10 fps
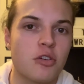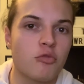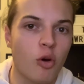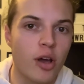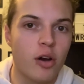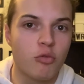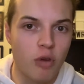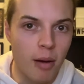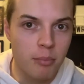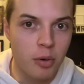Royal
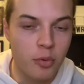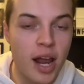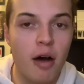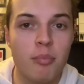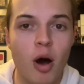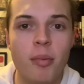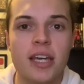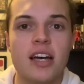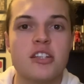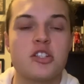Rumble. Now,
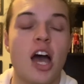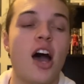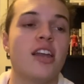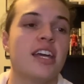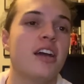Bobby has turned